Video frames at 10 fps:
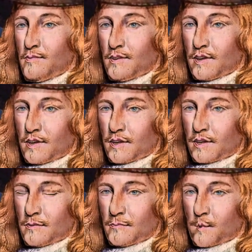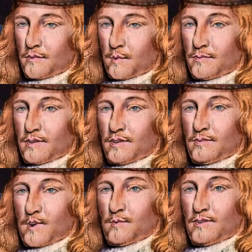in the name of the
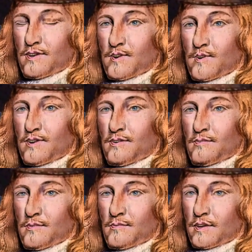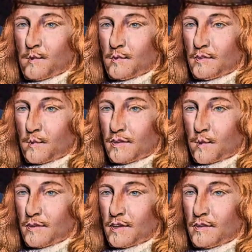people of England, of which you
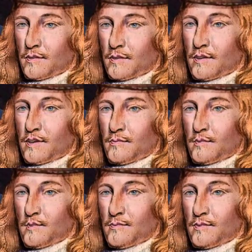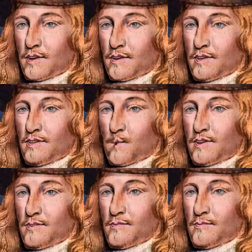are elected king, to answer
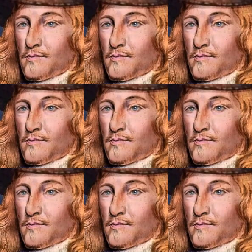them.